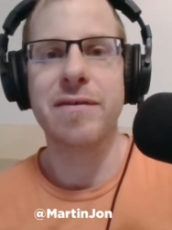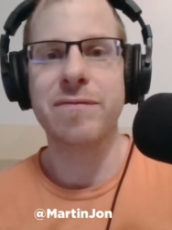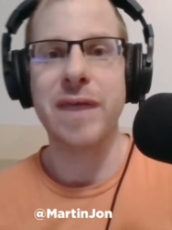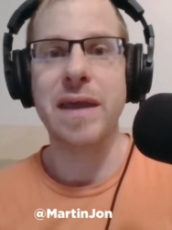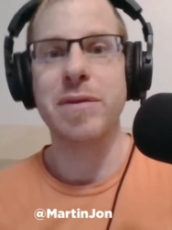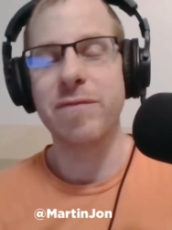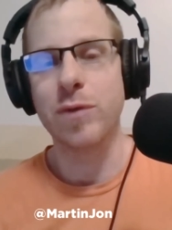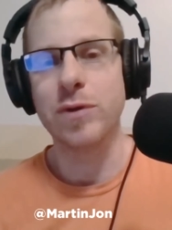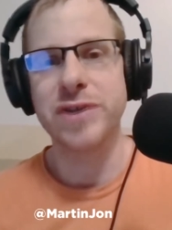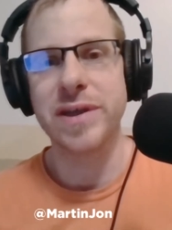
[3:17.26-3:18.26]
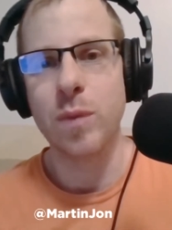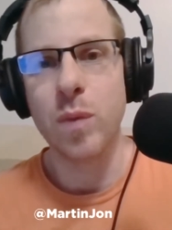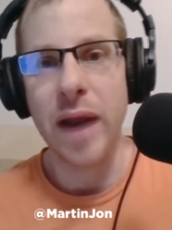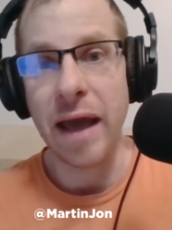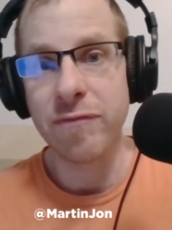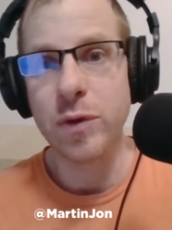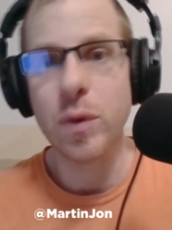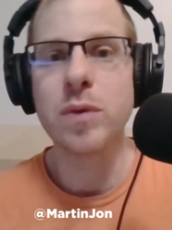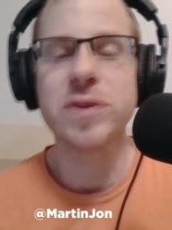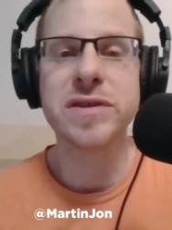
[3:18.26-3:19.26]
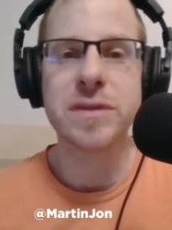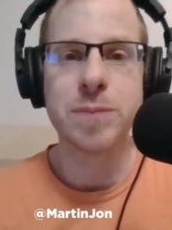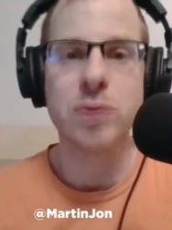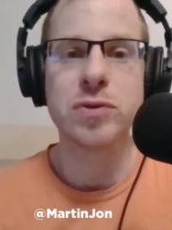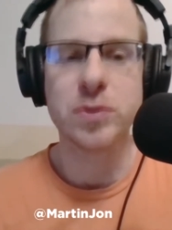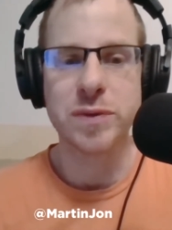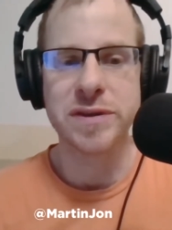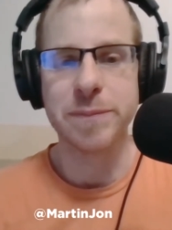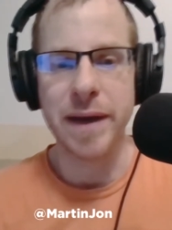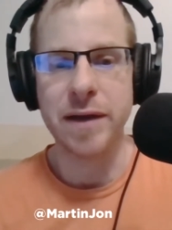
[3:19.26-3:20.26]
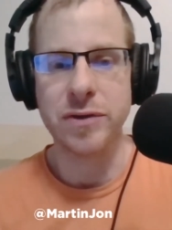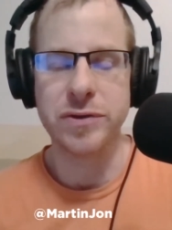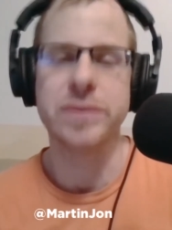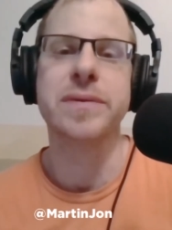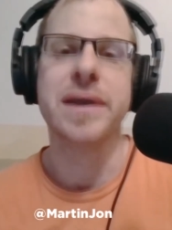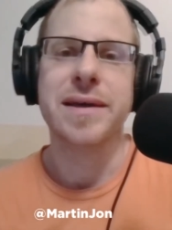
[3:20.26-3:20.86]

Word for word: fame and fortune and what everyone was supposed to aspire to.